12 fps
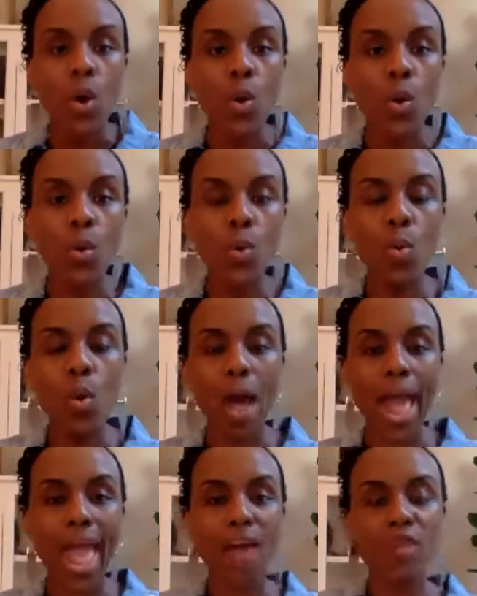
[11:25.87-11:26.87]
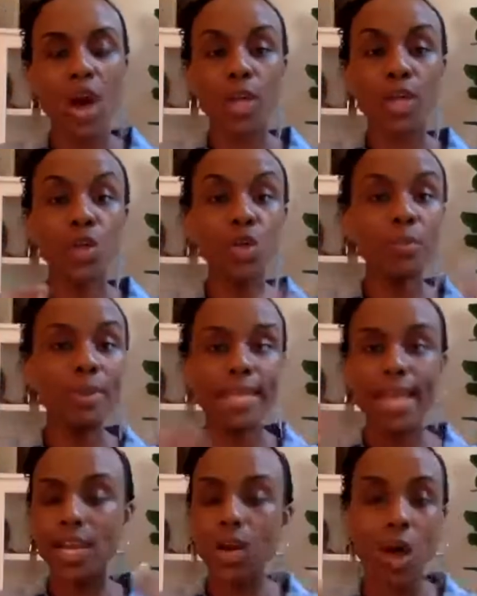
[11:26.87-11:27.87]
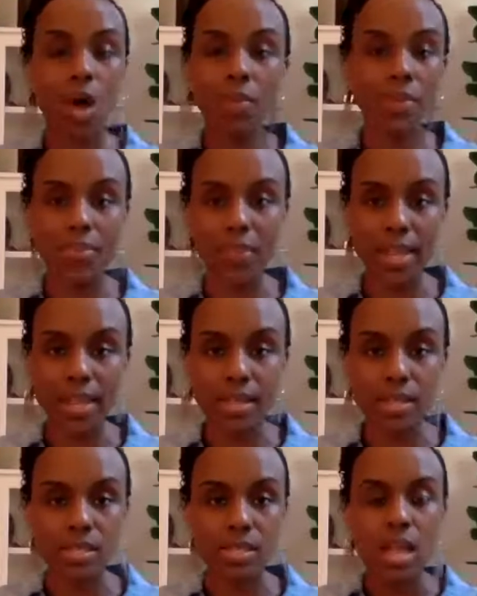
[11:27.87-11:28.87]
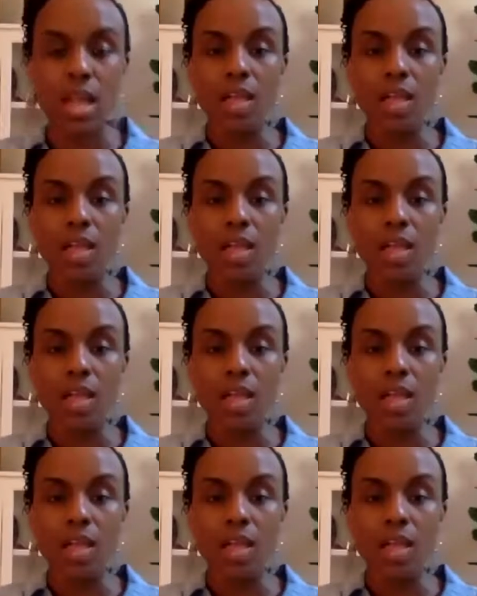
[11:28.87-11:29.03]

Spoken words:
who have accumulated all the things.